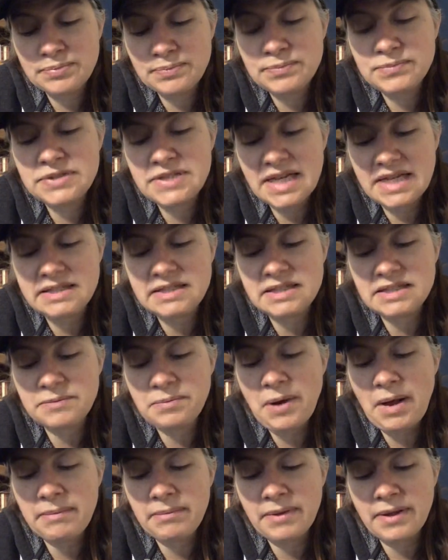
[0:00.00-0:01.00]
Jesse's
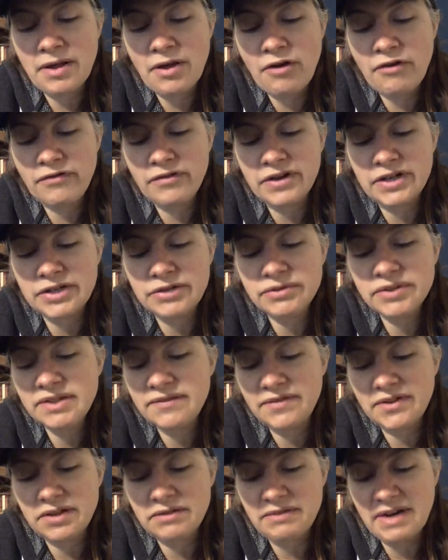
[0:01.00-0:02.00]
probably over in
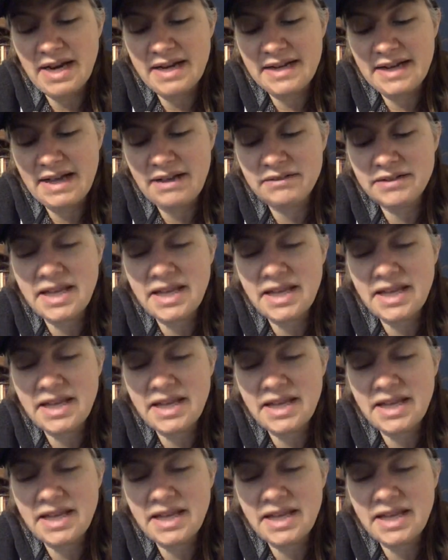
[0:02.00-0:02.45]
Greenville right now,